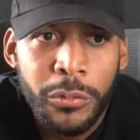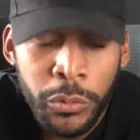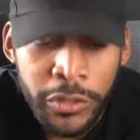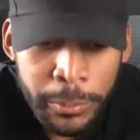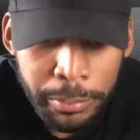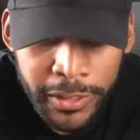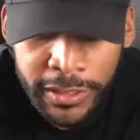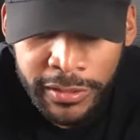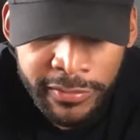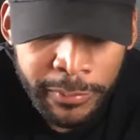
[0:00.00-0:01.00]
when you're
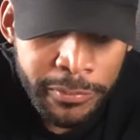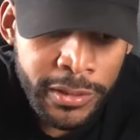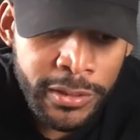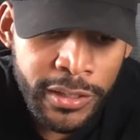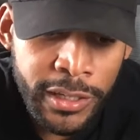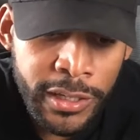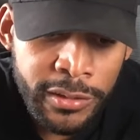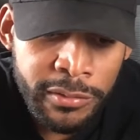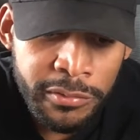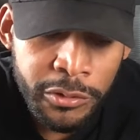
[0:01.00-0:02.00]
planning something and